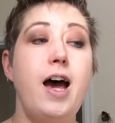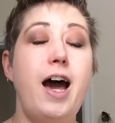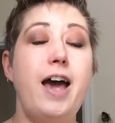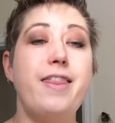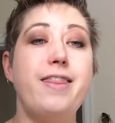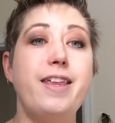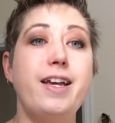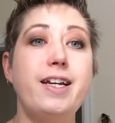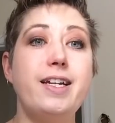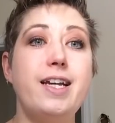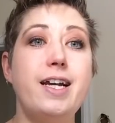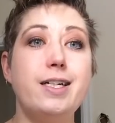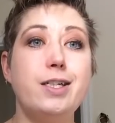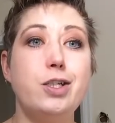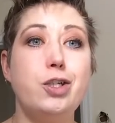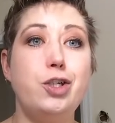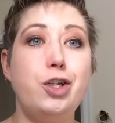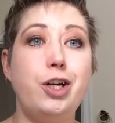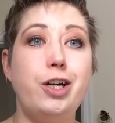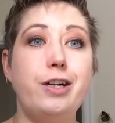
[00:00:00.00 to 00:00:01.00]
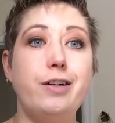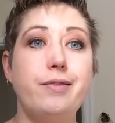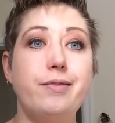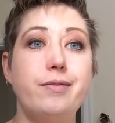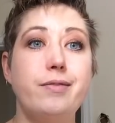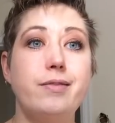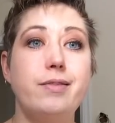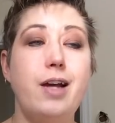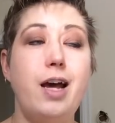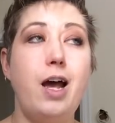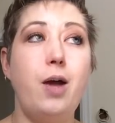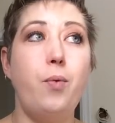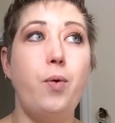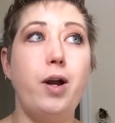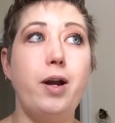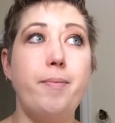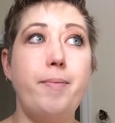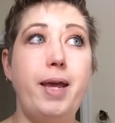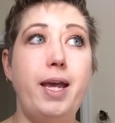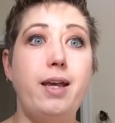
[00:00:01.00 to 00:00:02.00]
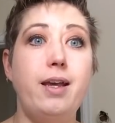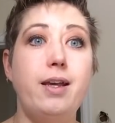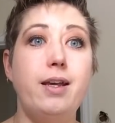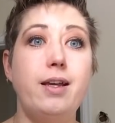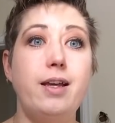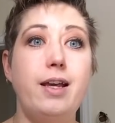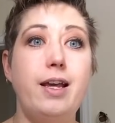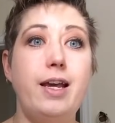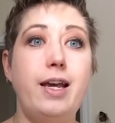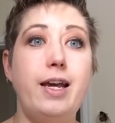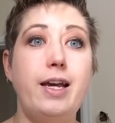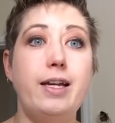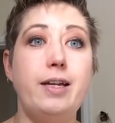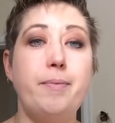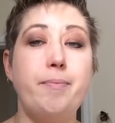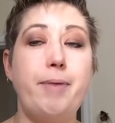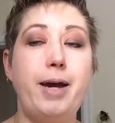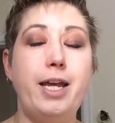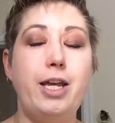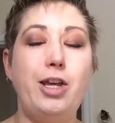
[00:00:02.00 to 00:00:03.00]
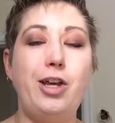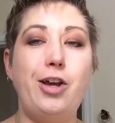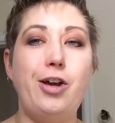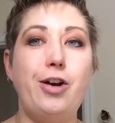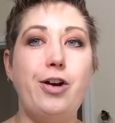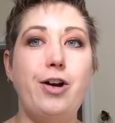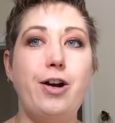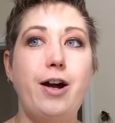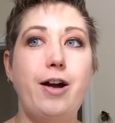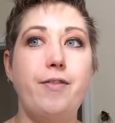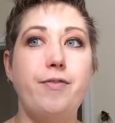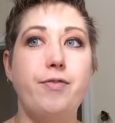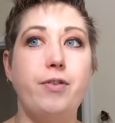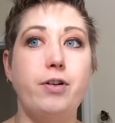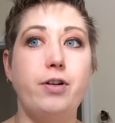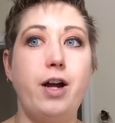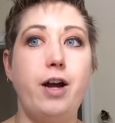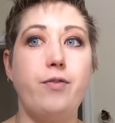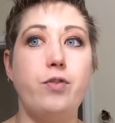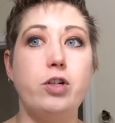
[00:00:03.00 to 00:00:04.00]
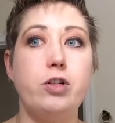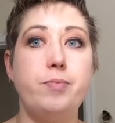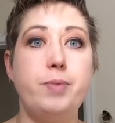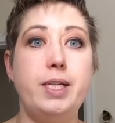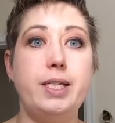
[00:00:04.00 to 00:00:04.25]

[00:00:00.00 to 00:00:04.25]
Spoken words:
I think next year I want to make it my year of full coverage